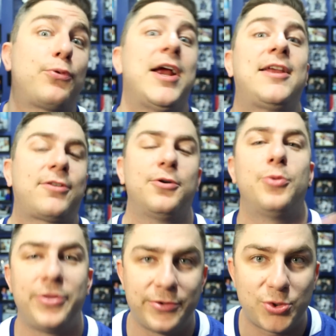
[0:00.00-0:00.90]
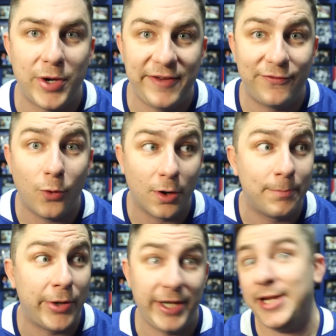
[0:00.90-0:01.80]
breakthrough when they're
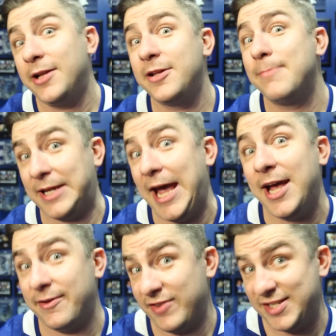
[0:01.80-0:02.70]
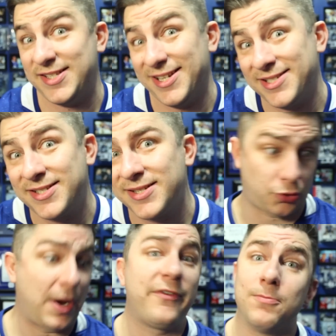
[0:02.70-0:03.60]
24, but Ilya Mikheyev exists,
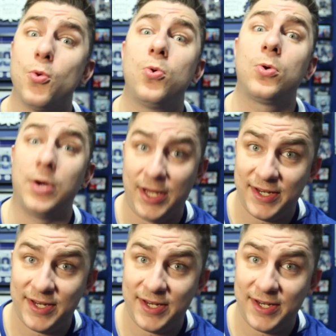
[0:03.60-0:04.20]
Trevor Moore